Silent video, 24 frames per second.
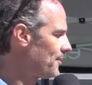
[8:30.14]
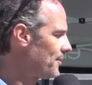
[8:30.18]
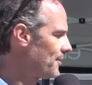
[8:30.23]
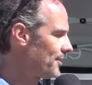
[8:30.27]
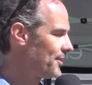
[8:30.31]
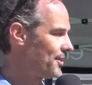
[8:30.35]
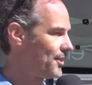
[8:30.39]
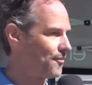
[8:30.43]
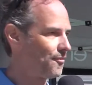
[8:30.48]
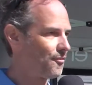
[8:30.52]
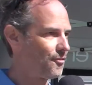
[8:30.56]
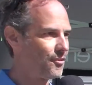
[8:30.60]

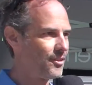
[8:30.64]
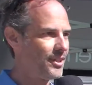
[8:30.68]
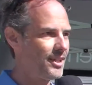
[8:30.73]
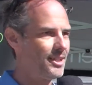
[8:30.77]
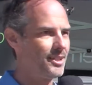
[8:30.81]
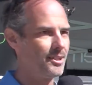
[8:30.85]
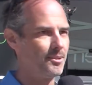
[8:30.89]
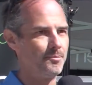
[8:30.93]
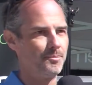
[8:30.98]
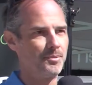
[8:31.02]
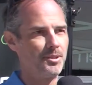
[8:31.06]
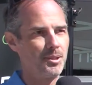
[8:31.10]
the
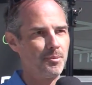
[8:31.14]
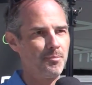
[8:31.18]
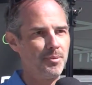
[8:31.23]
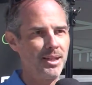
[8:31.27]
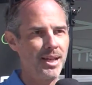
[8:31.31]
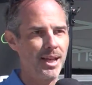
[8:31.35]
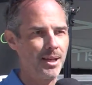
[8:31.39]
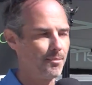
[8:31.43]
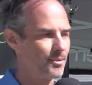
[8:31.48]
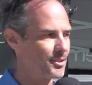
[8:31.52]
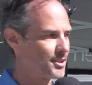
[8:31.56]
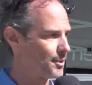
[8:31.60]
freedom to
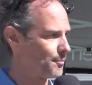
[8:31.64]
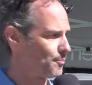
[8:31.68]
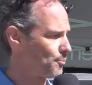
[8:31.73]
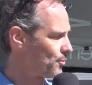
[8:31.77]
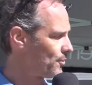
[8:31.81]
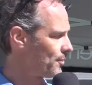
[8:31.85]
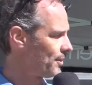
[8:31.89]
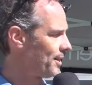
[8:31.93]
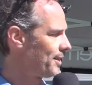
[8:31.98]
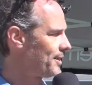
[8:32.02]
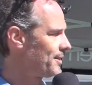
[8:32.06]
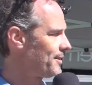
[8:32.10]
be able to
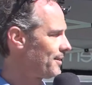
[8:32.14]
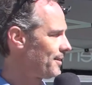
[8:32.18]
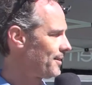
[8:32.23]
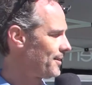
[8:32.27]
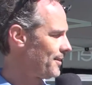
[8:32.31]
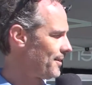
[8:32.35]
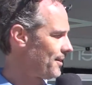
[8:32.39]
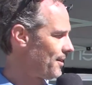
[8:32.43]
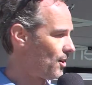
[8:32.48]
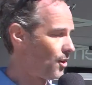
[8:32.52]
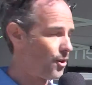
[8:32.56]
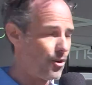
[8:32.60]
print
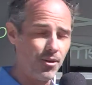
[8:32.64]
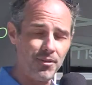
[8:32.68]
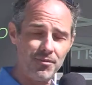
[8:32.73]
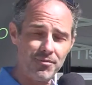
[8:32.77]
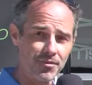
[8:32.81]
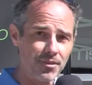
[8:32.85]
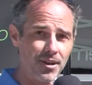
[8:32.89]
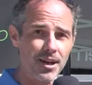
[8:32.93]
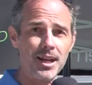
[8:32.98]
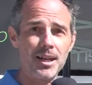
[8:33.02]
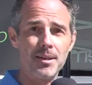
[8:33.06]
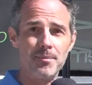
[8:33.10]
a whole
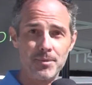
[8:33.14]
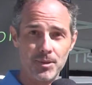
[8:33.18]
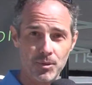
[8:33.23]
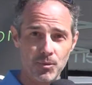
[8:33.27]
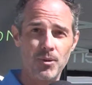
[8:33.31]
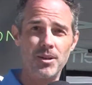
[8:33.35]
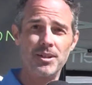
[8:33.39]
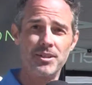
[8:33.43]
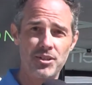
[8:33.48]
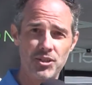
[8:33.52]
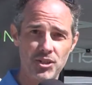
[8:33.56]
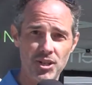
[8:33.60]
frame in
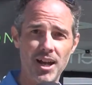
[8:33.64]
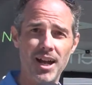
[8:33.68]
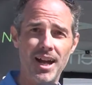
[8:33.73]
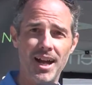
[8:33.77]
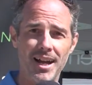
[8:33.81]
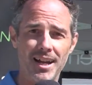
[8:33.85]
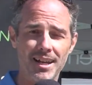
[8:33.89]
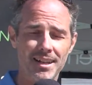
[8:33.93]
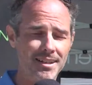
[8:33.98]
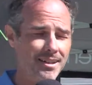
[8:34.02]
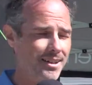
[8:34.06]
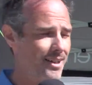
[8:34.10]
one
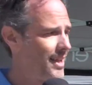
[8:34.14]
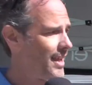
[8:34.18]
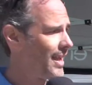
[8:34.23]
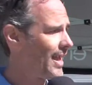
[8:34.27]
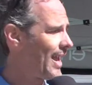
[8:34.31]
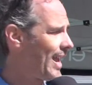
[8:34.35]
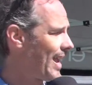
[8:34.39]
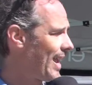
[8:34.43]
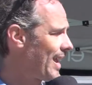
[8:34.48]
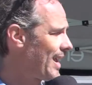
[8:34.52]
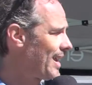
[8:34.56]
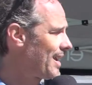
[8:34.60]
shot,
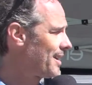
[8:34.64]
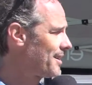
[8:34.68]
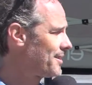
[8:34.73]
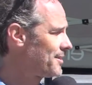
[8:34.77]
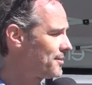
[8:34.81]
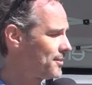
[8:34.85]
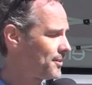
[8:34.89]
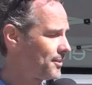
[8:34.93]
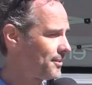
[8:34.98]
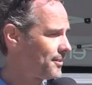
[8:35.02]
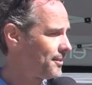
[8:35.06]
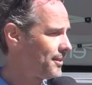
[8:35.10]

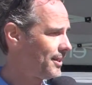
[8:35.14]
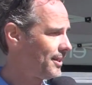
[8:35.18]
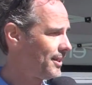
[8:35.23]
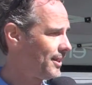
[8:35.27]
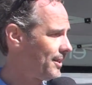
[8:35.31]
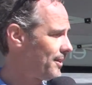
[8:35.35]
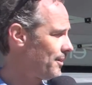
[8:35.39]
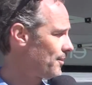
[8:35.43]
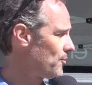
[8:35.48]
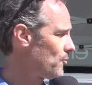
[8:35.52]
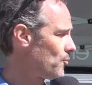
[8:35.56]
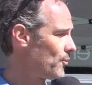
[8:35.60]
and
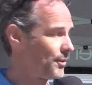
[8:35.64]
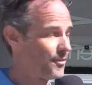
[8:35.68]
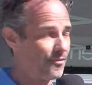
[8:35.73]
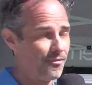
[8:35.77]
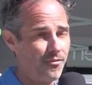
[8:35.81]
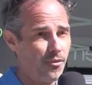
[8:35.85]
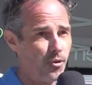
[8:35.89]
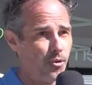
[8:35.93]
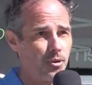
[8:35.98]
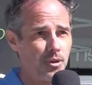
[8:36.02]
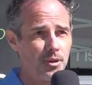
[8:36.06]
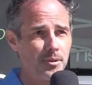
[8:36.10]
with
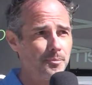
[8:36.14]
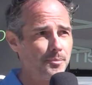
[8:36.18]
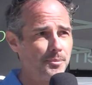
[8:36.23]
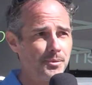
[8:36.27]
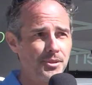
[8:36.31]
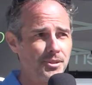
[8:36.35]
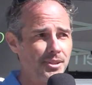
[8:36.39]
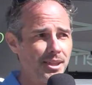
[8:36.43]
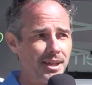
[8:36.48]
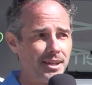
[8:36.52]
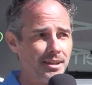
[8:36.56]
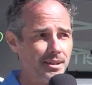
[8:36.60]

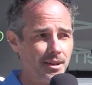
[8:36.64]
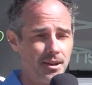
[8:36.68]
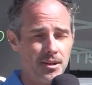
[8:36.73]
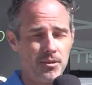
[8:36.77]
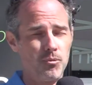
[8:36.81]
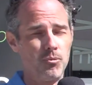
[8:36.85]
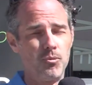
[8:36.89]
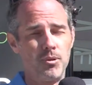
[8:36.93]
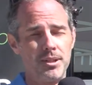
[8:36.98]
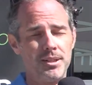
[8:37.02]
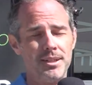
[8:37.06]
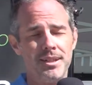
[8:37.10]
forms that
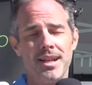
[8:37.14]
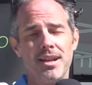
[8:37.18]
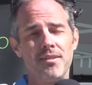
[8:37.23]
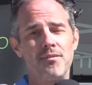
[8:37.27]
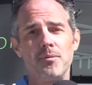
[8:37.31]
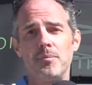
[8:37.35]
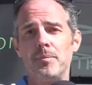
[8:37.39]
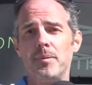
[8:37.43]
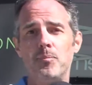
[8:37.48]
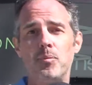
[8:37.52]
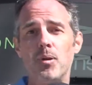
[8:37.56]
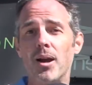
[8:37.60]
would
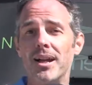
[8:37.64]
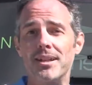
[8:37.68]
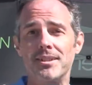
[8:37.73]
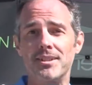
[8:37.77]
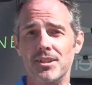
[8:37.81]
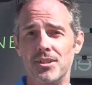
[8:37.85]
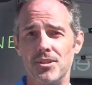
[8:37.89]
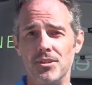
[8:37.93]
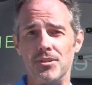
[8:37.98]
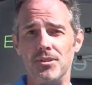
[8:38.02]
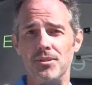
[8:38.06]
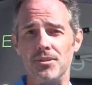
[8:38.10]
never be
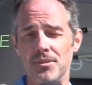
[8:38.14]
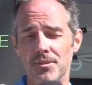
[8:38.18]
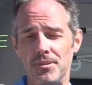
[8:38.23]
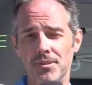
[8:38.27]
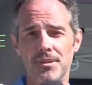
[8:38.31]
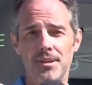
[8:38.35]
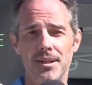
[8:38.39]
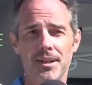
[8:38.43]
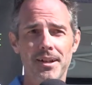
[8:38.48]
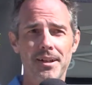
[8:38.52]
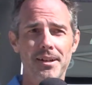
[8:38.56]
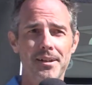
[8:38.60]
practical
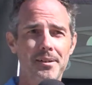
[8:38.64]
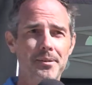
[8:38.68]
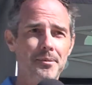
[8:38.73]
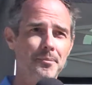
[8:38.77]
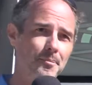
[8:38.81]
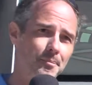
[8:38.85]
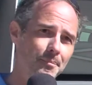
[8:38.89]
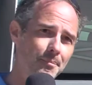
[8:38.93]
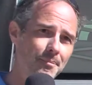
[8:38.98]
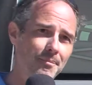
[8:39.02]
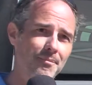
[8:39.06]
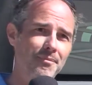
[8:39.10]

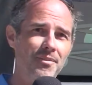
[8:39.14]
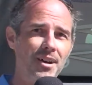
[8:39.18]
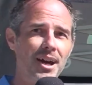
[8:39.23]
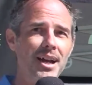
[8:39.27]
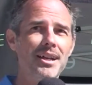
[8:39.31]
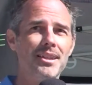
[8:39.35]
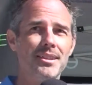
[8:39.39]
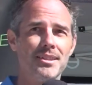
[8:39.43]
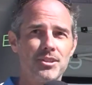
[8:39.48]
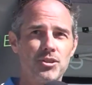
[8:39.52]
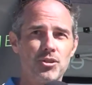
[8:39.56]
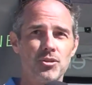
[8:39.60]

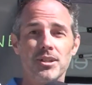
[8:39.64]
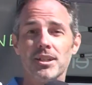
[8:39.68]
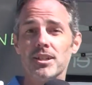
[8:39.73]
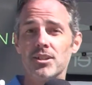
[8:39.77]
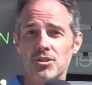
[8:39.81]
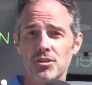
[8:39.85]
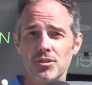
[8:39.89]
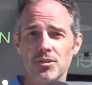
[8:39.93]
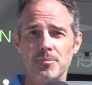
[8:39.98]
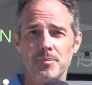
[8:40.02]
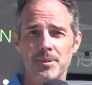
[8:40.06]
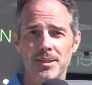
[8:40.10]
via the
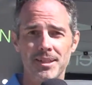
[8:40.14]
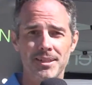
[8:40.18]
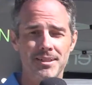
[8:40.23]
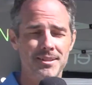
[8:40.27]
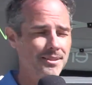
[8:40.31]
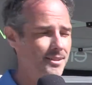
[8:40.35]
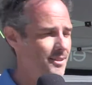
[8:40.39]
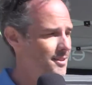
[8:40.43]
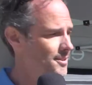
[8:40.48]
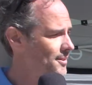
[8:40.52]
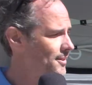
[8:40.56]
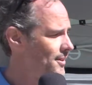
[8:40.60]
traditional
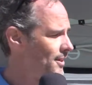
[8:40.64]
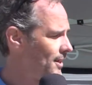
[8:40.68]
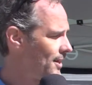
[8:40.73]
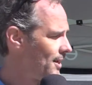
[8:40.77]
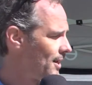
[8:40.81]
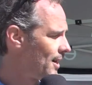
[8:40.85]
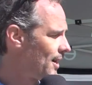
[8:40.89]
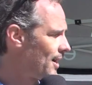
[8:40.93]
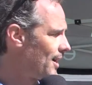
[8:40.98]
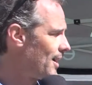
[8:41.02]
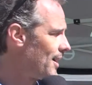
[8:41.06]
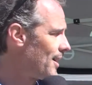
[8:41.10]
means.
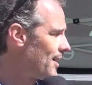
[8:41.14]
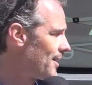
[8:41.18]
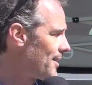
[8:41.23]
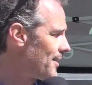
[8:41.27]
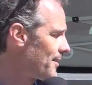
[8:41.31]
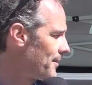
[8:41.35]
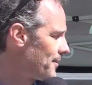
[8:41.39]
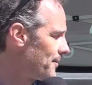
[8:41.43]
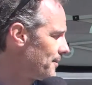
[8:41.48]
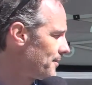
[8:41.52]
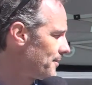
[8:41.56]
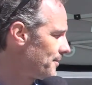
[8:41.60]

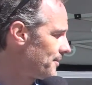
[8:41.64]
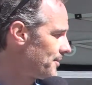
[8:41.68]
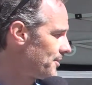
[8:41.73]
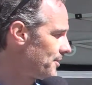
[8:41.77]
As